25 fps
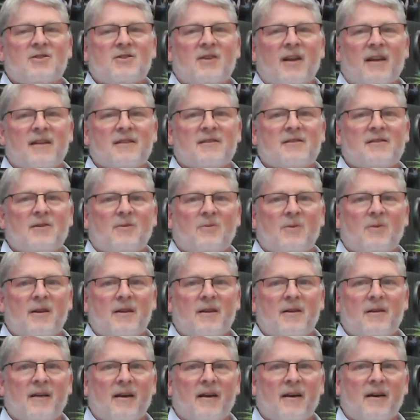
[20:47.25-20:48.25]
chance to
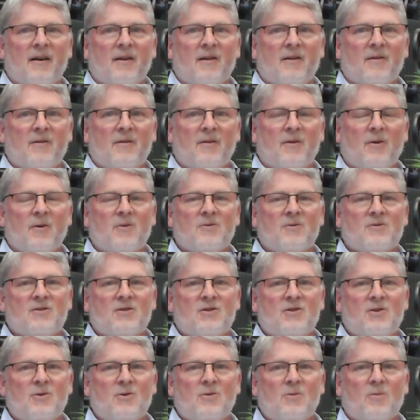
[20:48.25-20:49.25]
win those
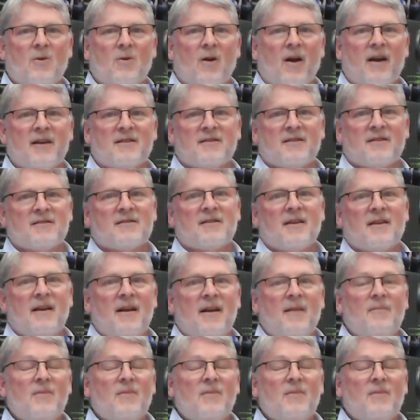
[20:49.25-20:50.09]
2 prizes.